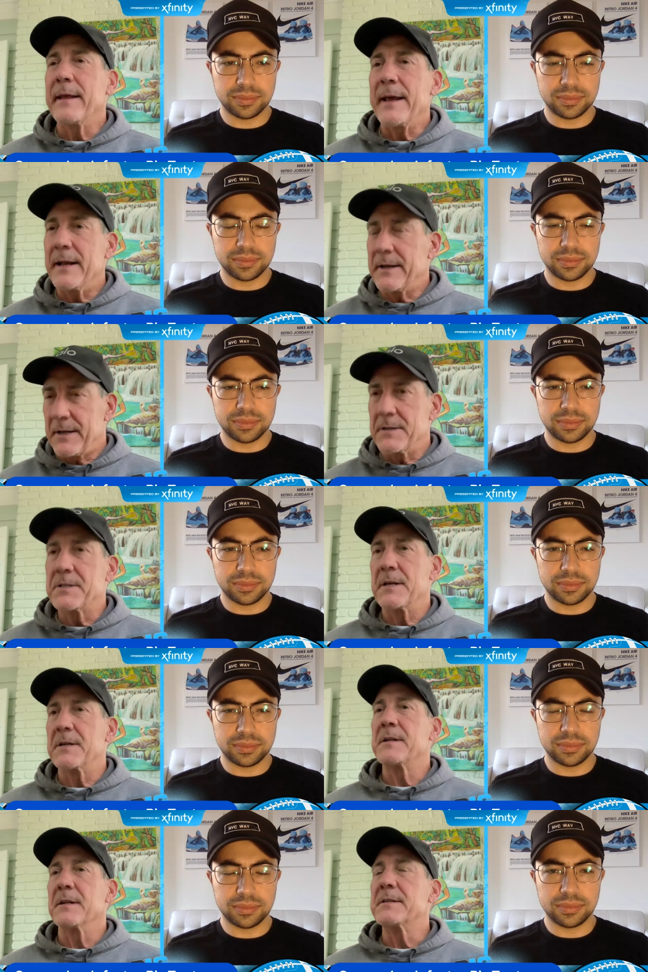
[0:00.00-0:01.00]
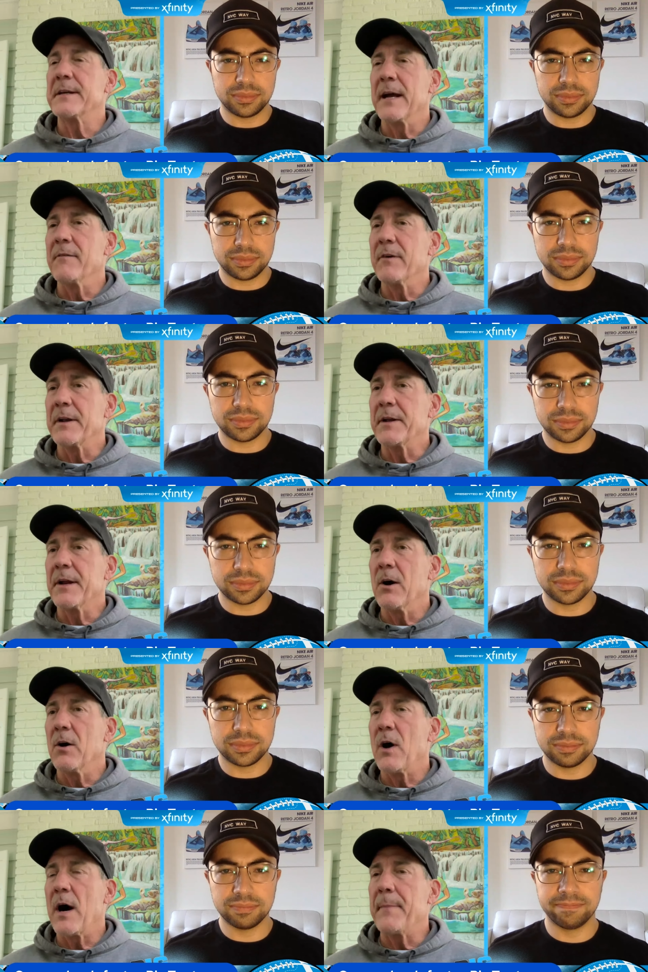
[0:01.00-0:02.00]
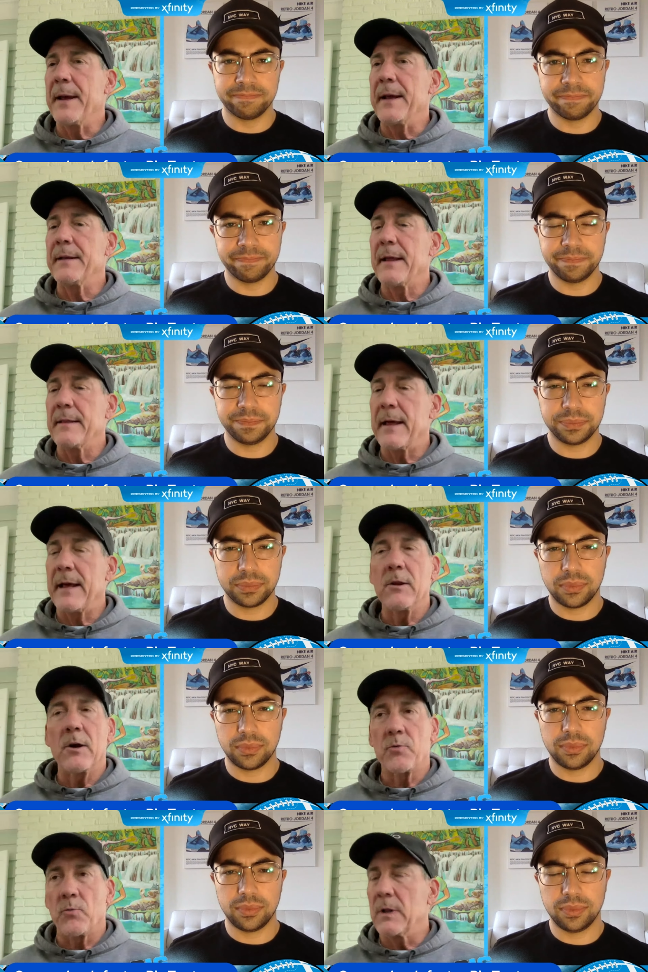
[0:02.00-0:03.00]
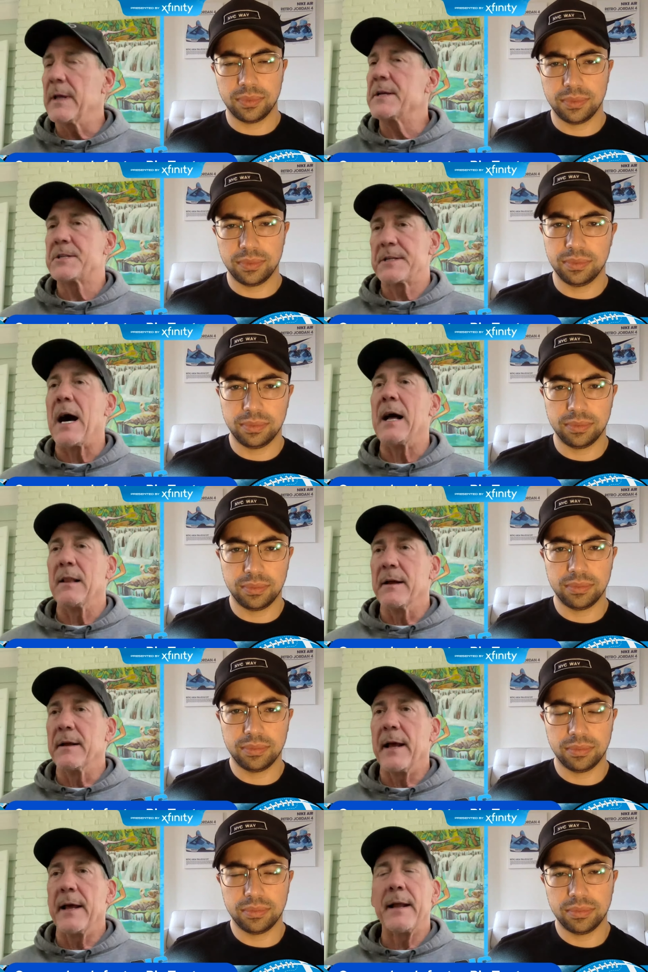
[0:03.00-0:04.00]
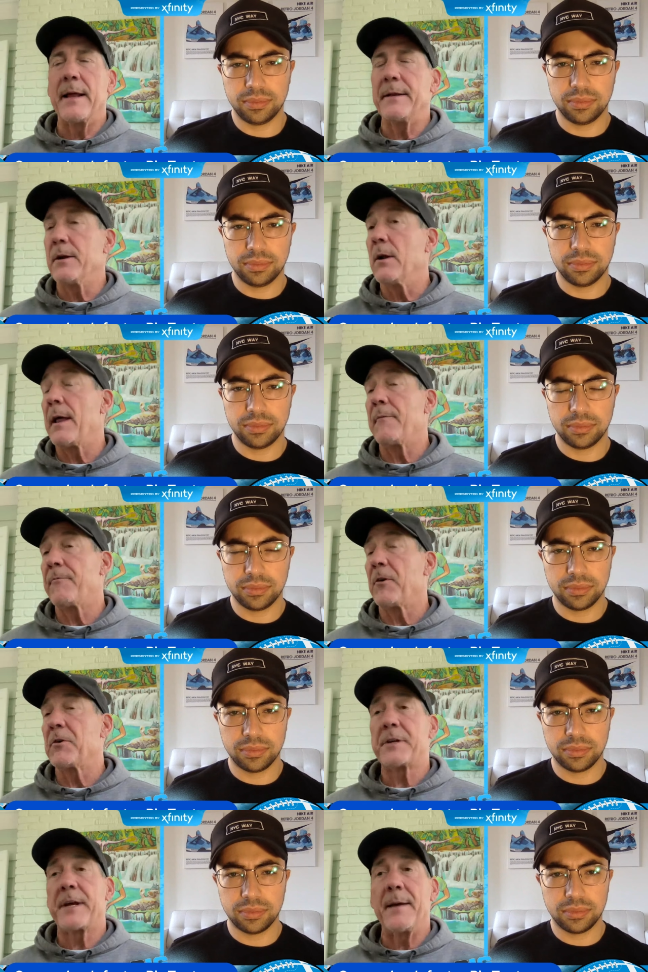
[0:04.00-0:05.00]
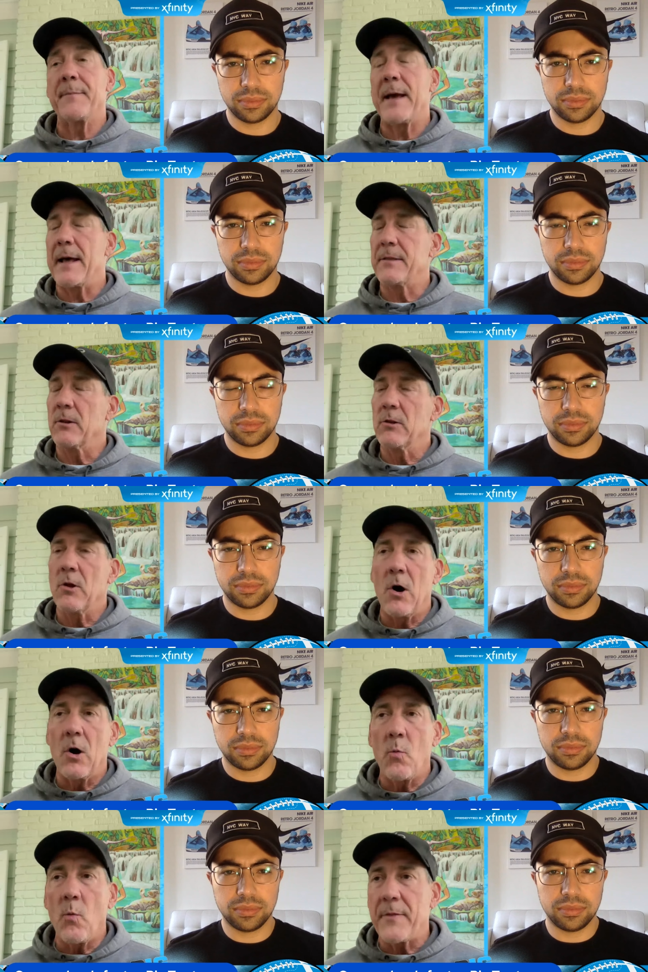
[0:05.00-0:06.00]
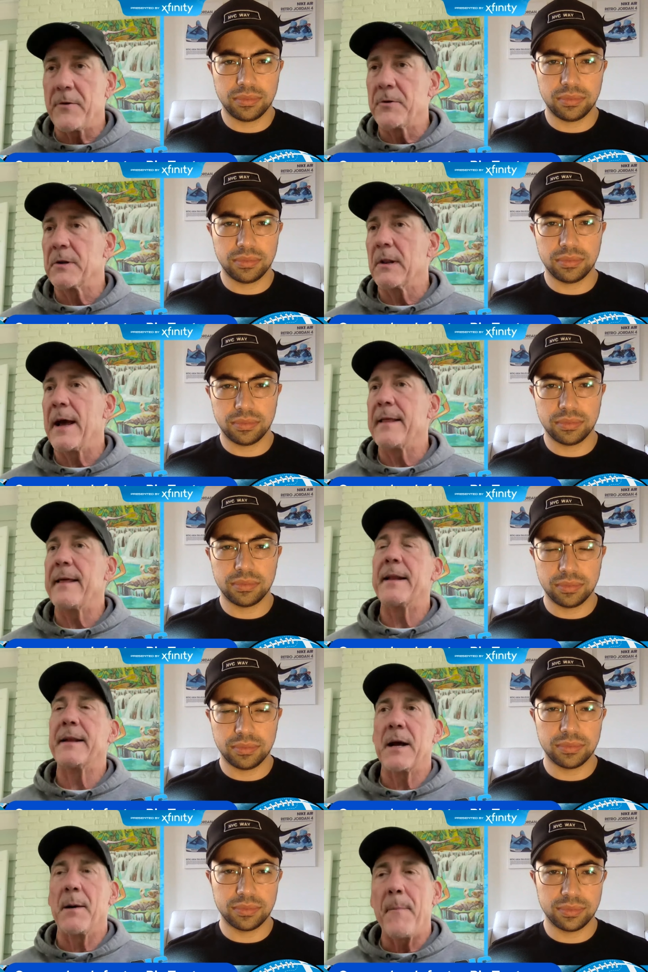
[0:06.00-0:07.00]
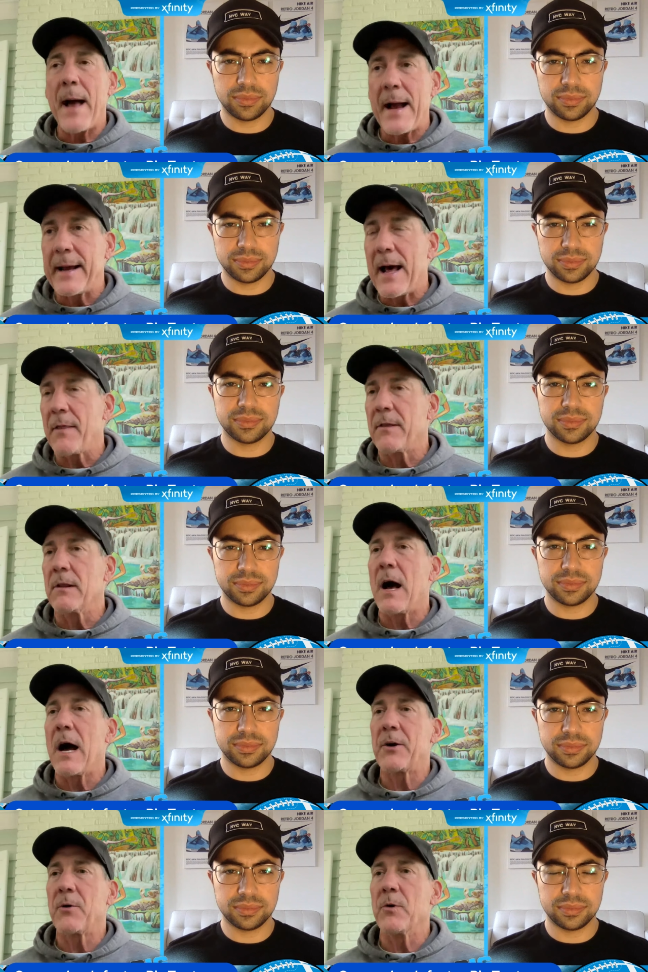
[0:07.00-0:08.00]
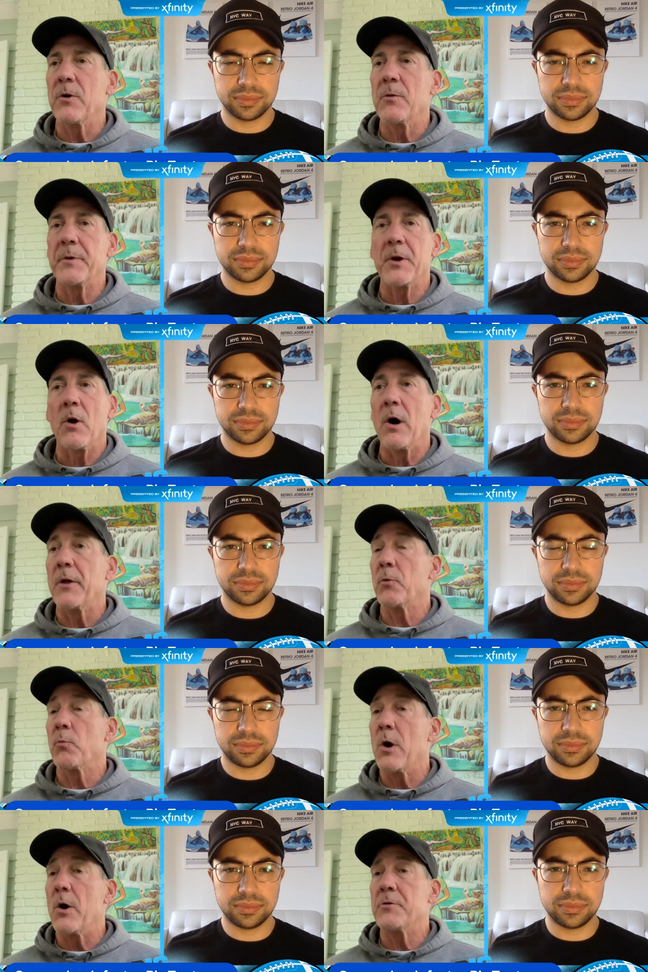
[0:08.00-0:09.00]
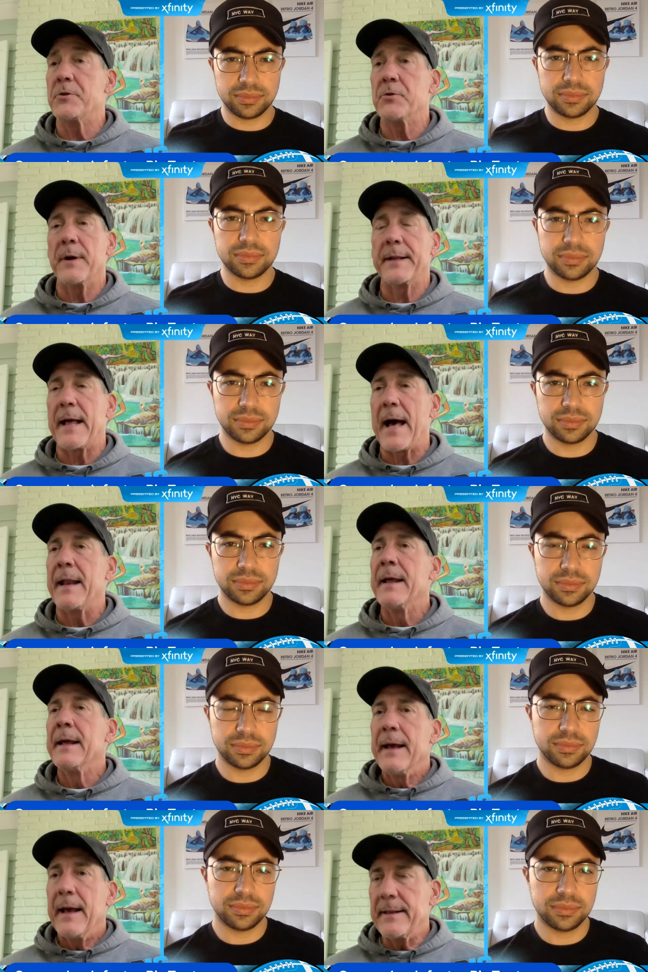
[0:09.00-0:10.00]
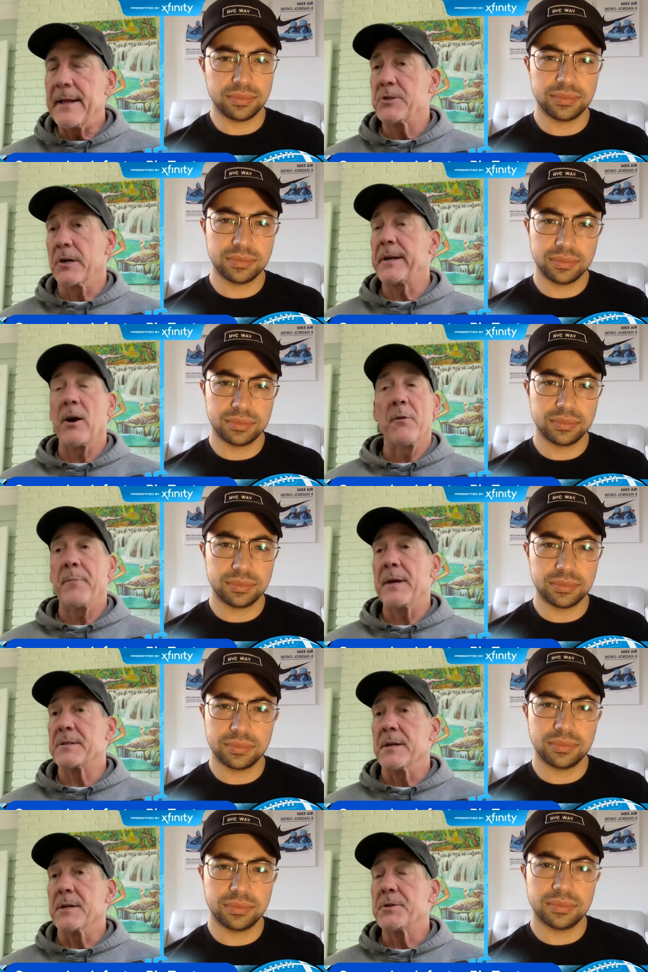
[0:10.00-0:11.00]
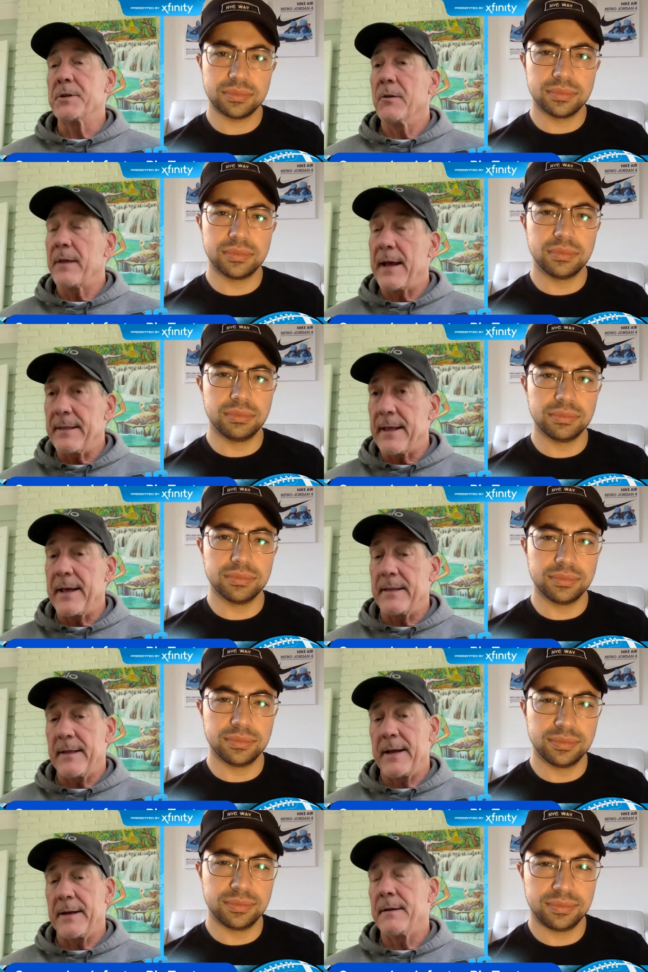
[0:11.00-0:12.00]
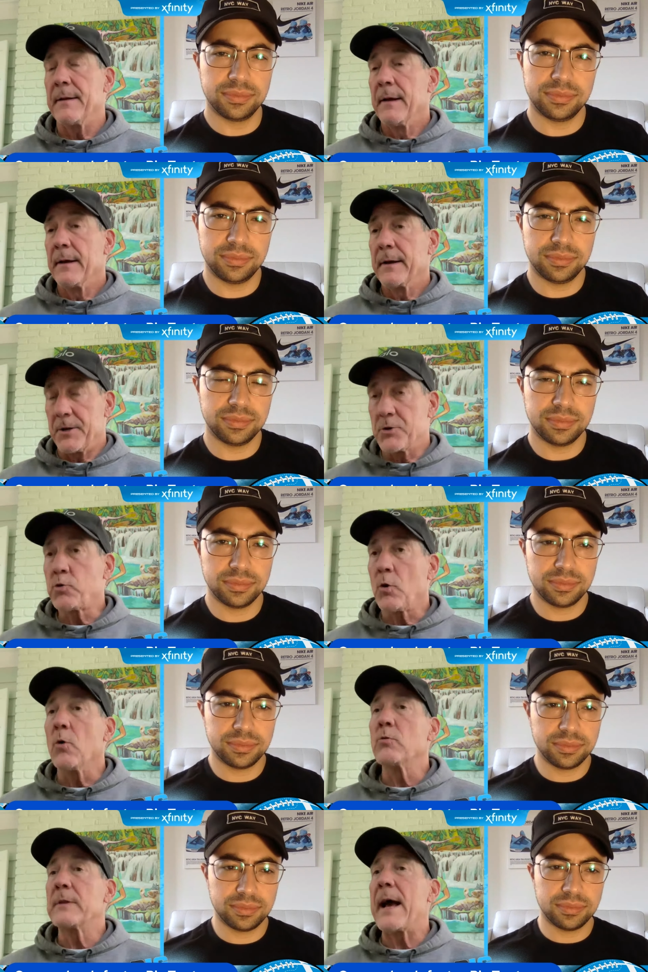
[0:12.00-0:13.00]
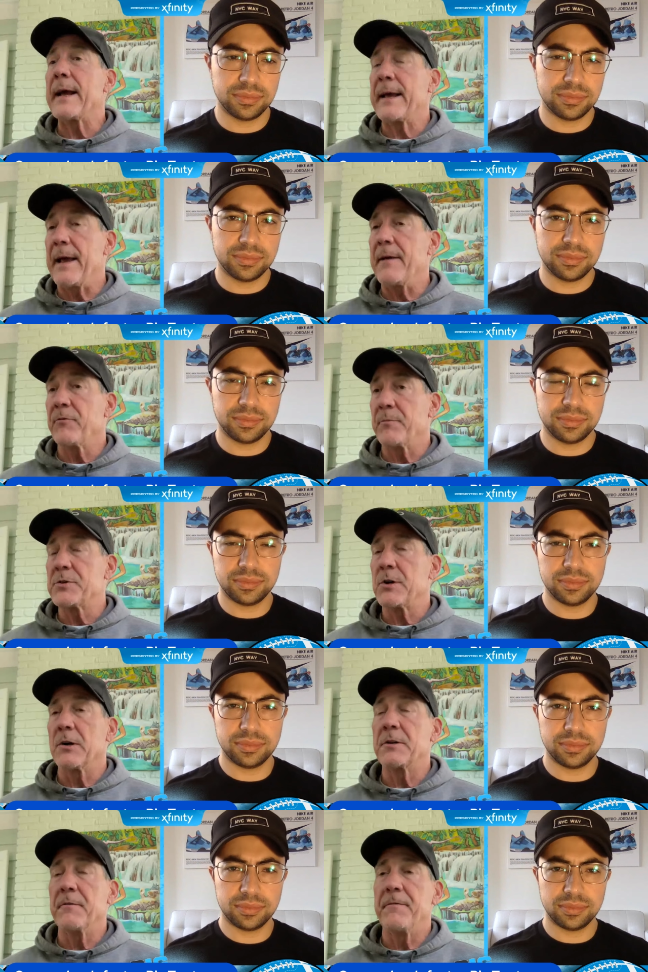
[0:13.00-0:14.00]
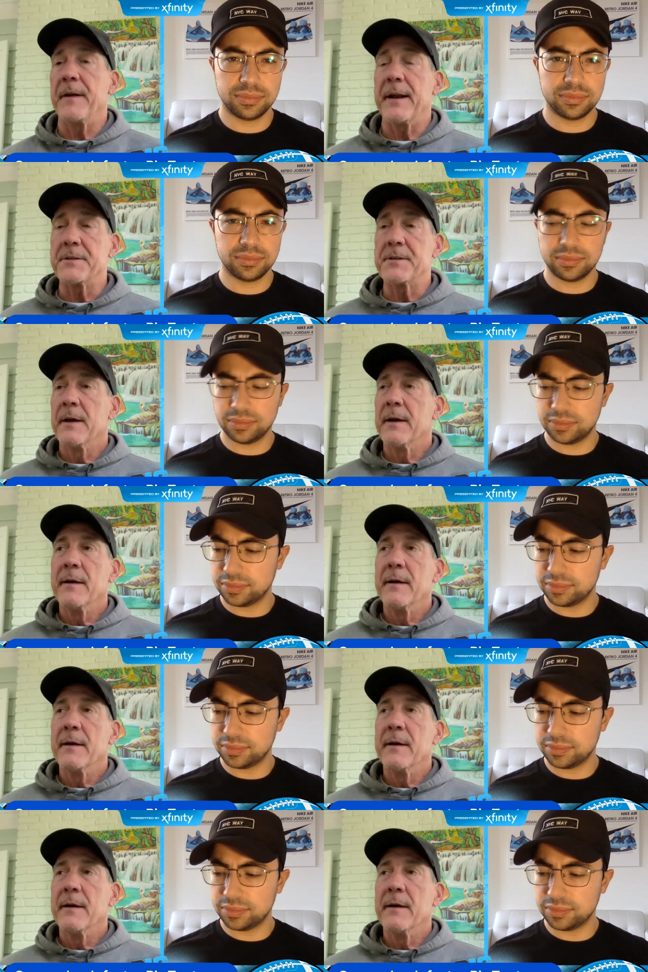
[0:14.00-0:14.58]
Speaker 1: the inconsistency of it. You know, I mean, they looked really solid. And, you know, that first game, they had the long weather delay. They had to come back out of the locker room. You're on the road doing that. And they took care of business. You know, they controlled that game from start to finish.